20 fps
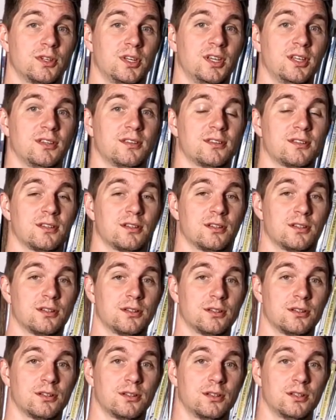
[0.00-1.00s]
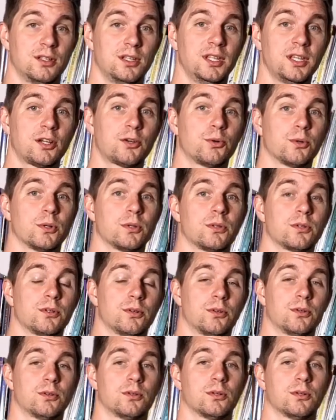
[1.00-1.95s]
is equal